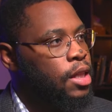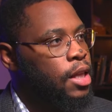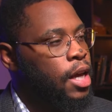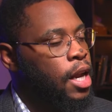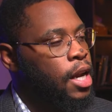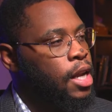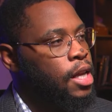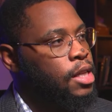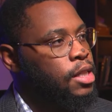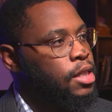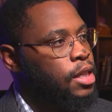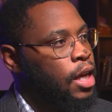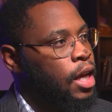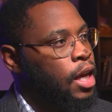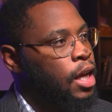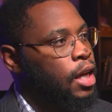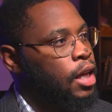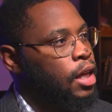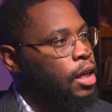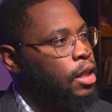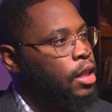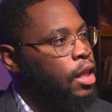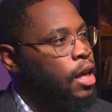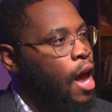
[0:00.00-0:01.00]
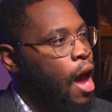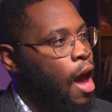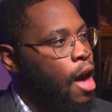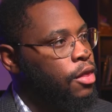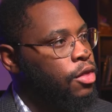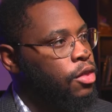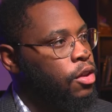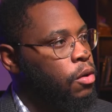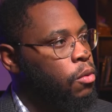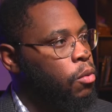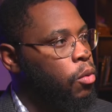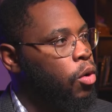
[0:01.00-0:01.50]
that is hitting the
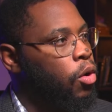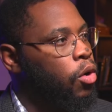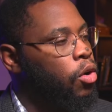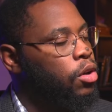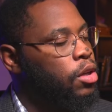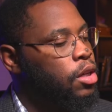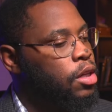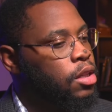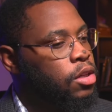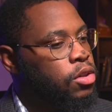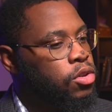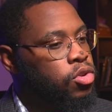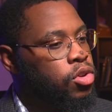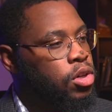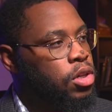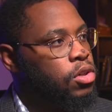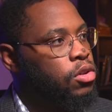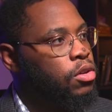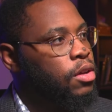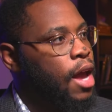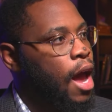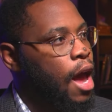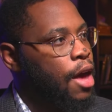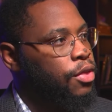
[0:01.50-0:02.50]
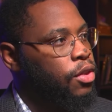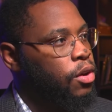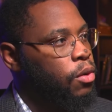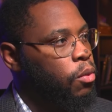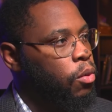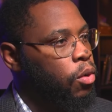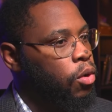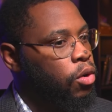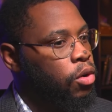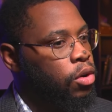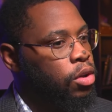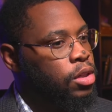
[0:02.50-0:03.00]
Catholic world and the traditional
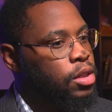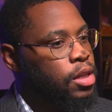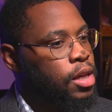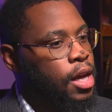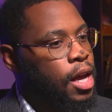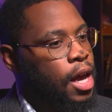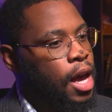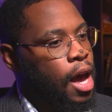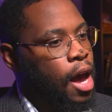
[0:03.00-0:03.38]
Catholic world.